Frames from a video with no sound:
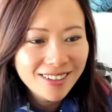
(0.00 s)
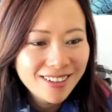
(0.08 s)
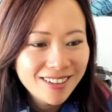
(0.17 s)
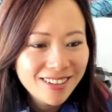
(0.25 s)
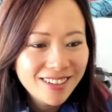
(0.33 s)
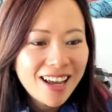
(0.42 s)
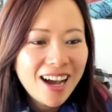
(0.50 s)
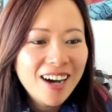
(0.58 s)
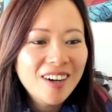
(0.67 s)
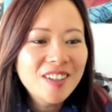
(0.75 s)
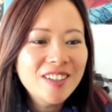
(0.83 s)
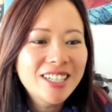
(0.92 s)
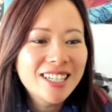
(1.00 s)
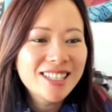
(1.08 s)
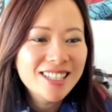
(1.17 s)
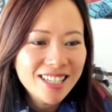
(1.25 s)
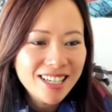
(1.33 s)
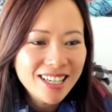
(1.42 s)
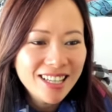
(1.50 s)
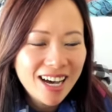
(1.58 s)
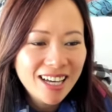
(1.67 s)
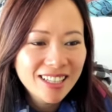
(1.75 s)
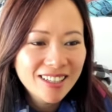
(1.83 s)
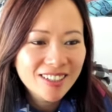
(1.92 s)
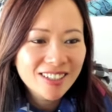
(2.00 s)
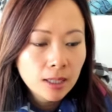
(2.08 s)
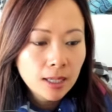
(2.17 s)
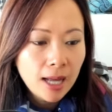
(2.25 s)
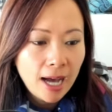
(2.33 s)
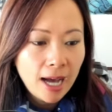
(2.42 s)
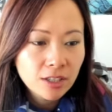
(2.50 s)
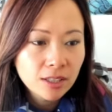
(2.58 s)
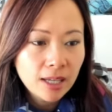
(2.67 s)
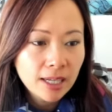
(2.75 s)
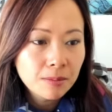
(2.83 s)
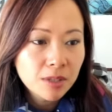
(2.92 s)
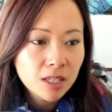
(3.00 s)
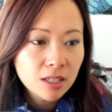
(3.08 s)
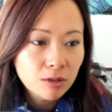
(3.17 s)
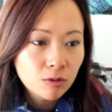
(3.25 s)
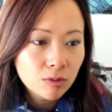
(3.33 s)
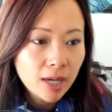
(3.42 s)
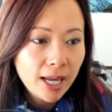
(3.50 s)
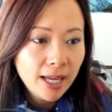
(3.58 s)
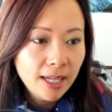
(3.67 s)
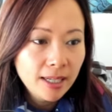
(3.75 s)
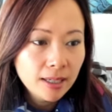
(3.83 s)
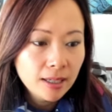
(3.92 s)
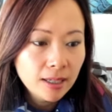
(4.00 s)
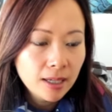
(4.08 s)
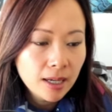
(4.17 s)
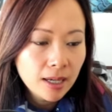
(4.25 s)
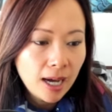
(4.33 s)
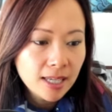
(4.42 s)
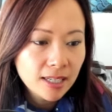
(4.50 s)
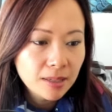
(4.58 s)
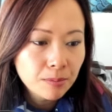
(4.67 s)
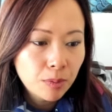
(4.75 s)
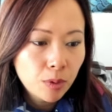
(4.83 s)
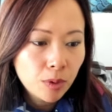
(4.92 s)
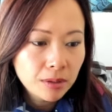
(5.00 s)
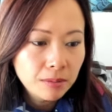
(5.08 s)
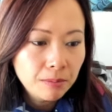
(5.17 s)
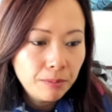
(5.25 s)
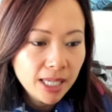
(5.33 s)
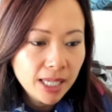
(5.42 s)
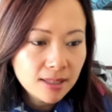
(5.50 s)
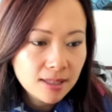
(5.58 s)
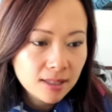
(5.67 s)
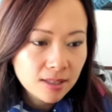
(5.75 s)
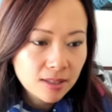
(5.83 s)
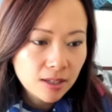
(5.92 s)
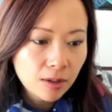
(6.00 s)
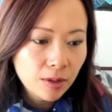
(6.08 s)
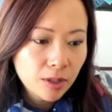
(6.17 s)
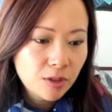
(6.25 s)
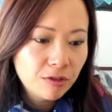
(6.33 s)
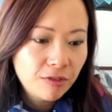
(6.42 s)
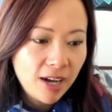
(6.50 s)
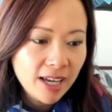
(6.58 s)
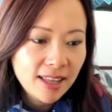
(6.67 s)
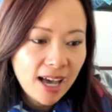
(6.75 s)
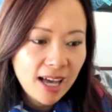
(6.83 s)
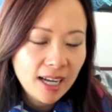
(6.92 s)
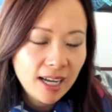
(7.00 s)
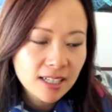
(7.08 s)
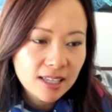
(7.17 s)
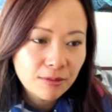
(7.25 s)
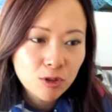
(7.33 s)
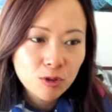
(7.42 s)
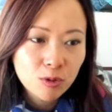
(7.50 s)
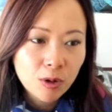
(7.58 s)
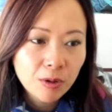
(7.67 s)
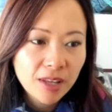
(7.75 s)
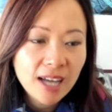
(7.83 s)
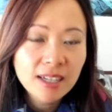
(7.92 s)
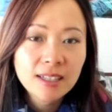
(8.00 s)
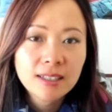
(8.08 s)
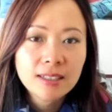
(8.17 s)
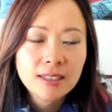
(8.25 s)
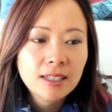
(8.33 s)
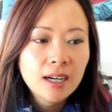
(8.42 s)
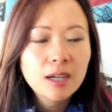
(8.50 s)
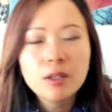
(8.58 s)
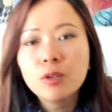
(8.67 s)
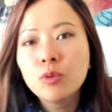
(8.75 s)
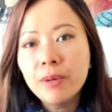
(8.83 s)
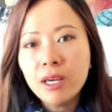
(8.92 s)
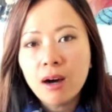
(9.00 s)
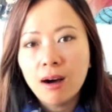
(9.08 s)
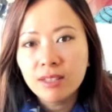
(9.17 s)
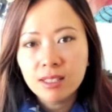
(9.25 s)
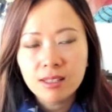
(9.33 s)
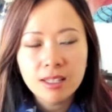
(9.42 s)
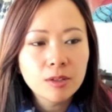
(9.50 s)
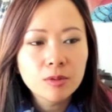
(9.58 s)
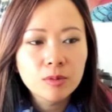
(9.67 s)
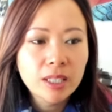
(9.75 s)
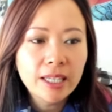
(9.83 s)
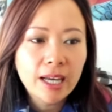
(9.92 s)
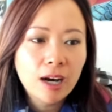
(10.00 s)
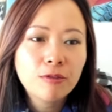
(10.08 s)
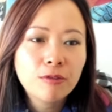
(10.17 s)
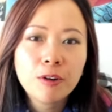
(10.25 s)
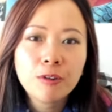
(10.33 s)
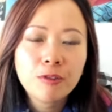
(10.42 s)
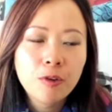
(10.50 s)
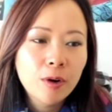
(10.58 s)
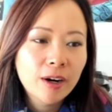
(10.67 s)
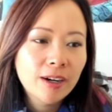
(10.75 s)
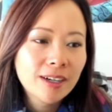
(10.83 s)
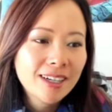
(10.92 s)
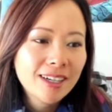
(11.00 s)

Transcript: Now you can see that their action items is in red. I said important bits. So to find that, I just have to scroll that. It will be obviously really helpful for